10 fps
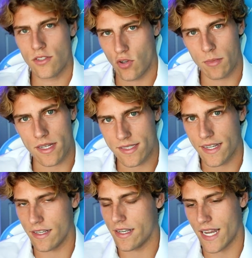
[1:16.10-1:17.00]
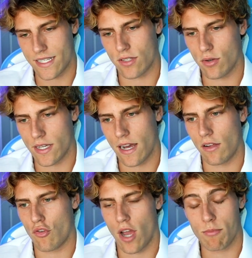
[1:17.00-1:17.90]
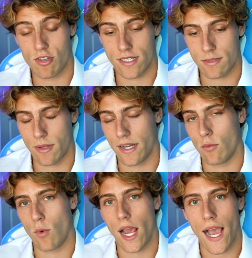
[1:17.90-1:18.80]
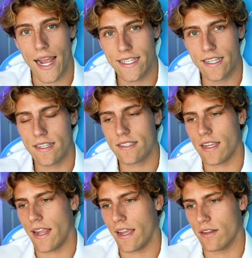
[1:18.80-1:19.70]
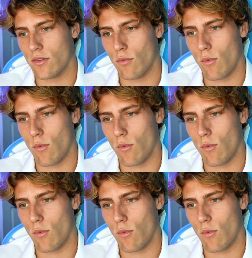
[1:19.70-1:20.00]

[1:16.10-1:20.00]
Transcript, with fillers: So I'm not saying not to go to college. I'm just explaining why I didn't and